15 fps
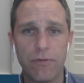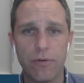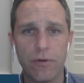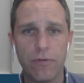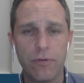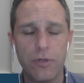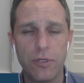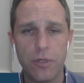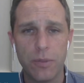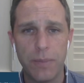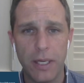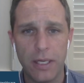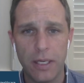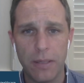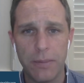for future
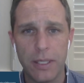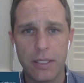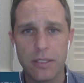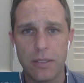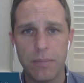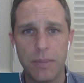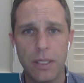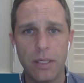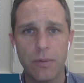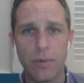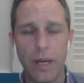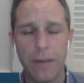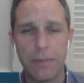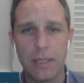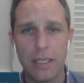pandemics and be
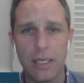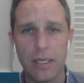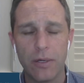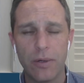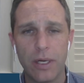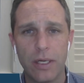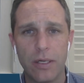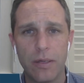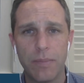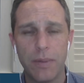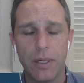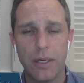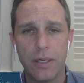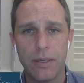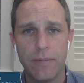rapidly iterated
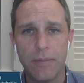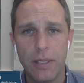upon,